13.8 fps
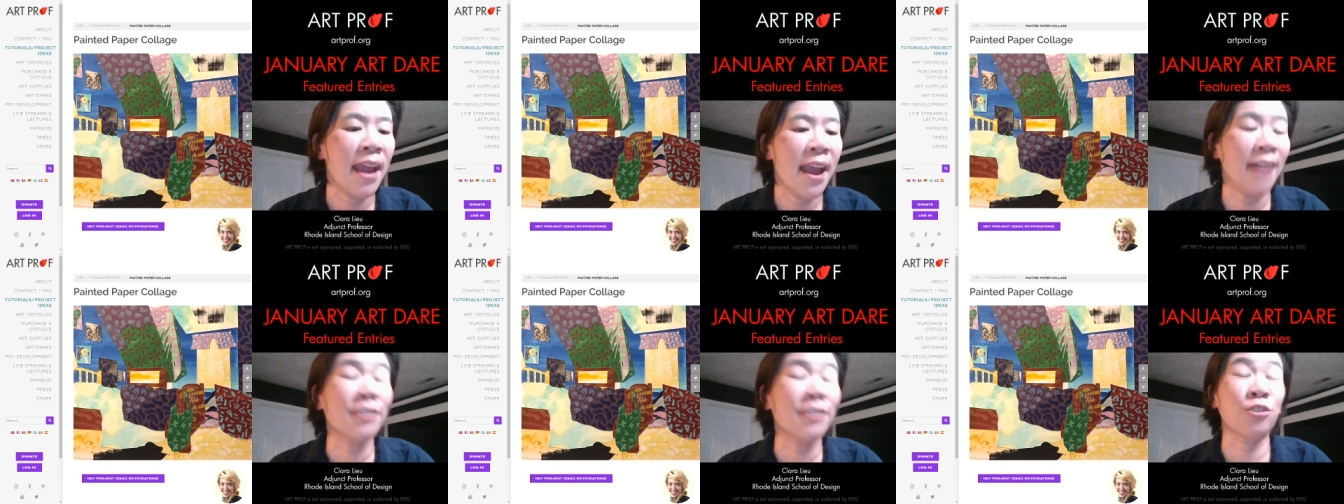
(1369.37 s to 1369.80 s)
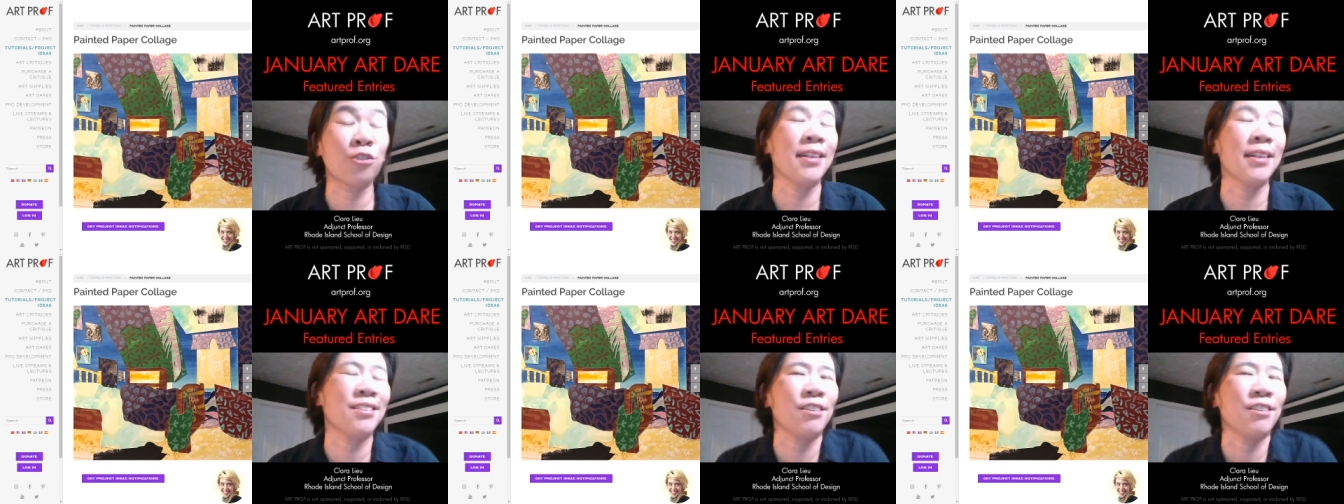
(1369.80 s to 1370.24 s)
And it's
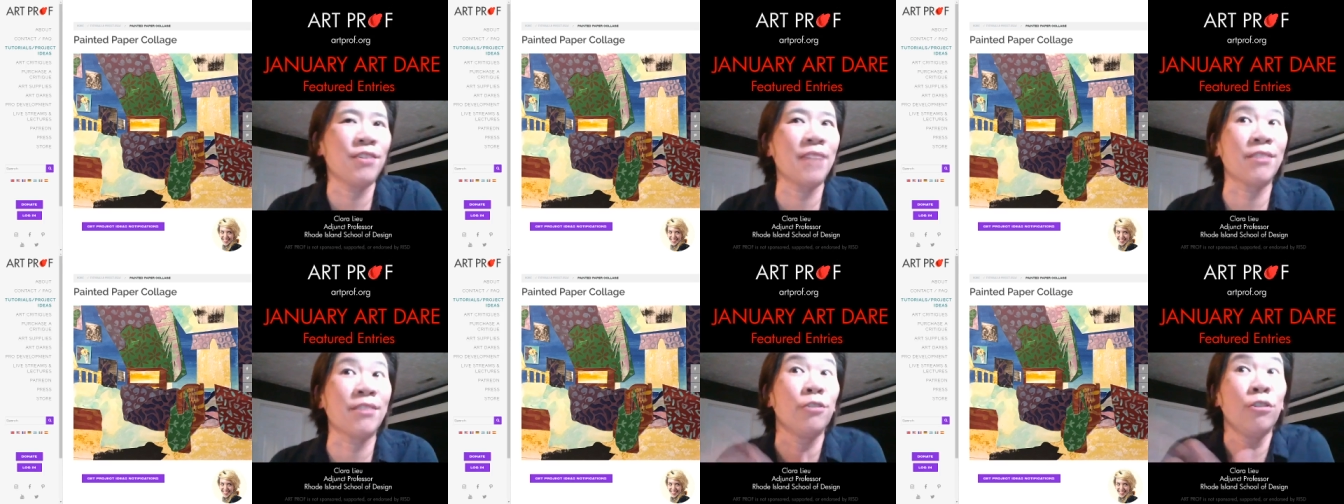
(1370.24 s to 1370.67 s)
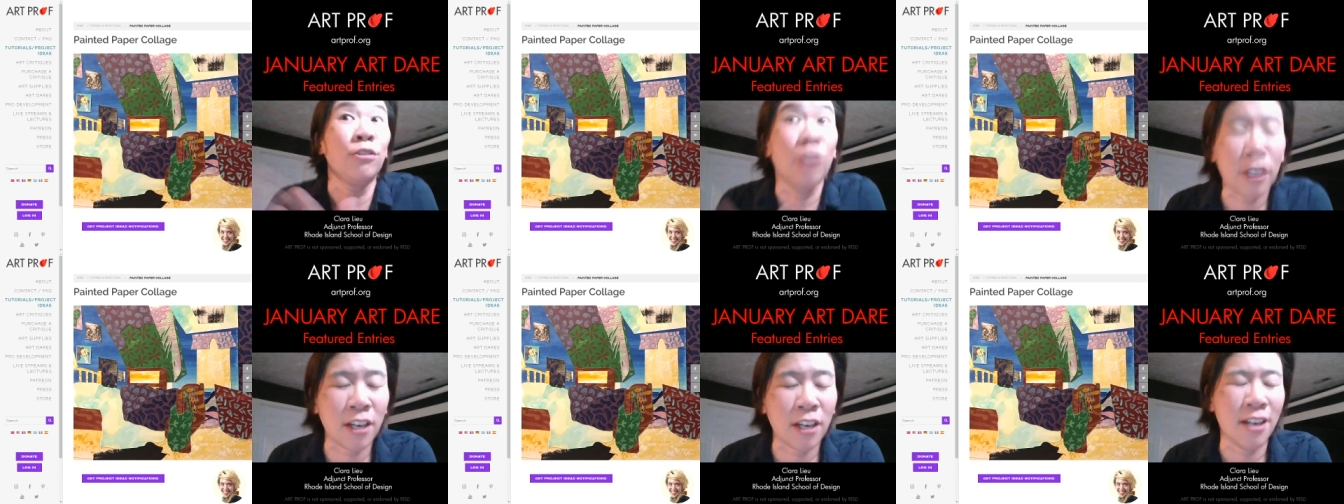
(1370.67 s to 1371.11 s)
great because you don't have to
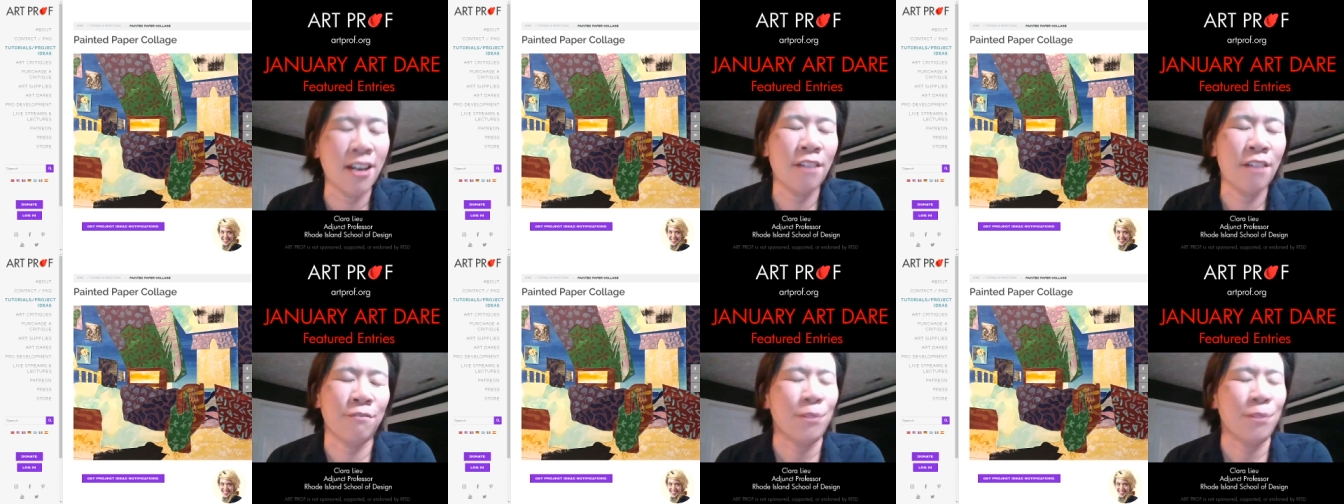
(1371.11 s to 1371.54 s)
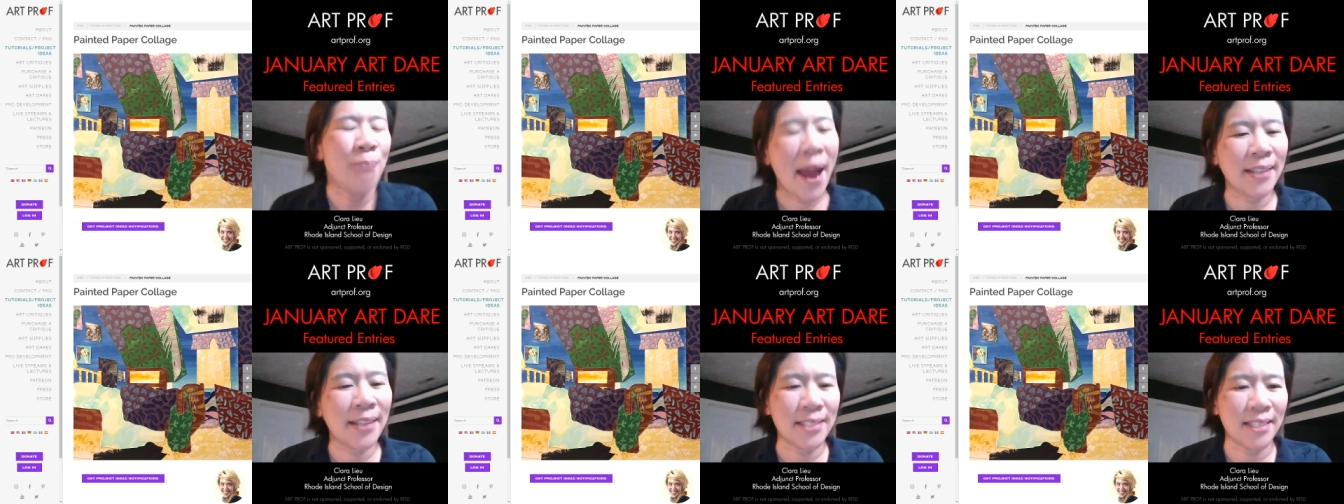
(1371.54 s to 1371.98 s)
look for
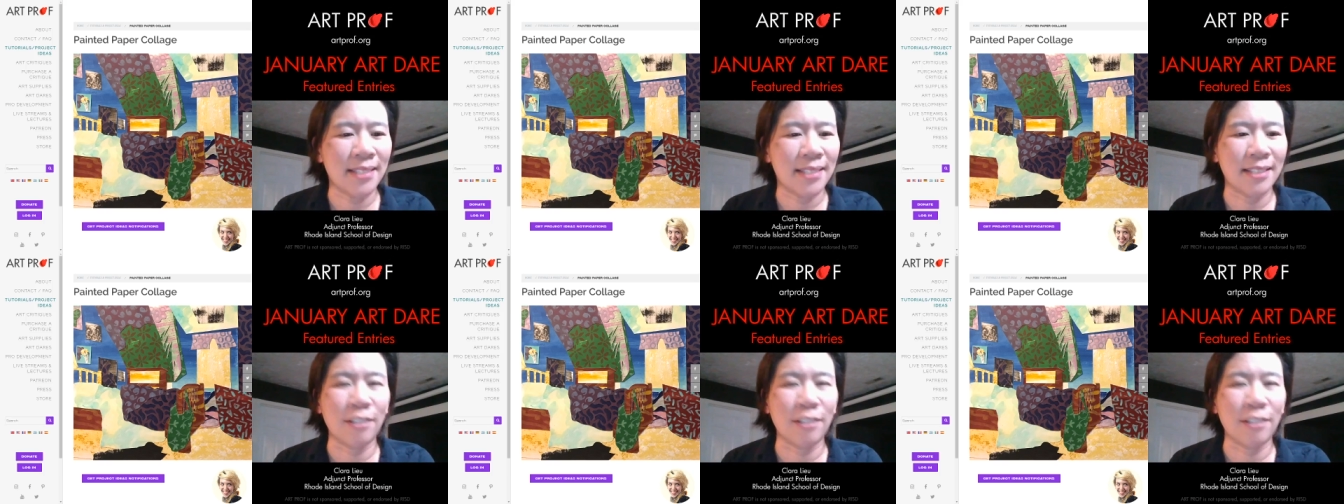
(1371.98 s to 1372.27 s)
magazines.